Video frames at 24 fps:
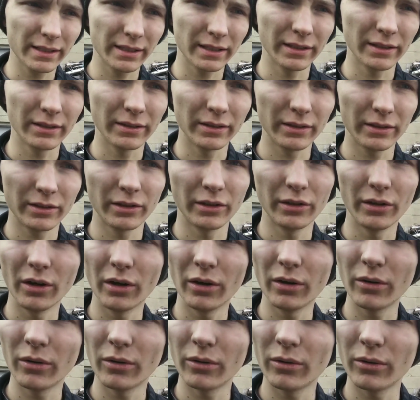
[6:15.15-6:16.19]
to
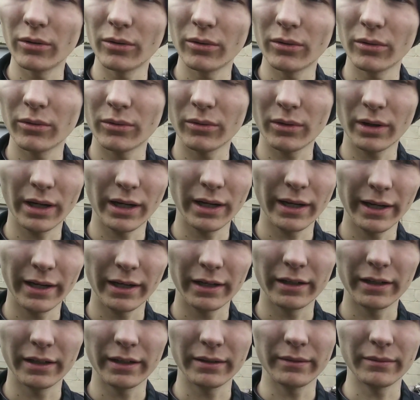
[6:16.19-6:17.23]
know
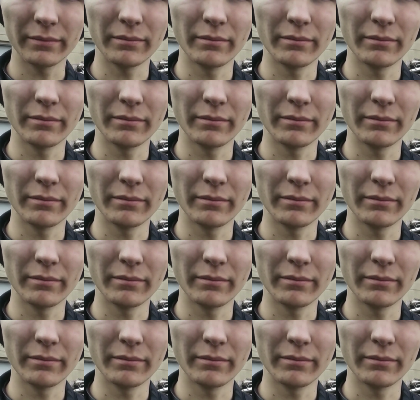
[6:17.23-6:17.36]
and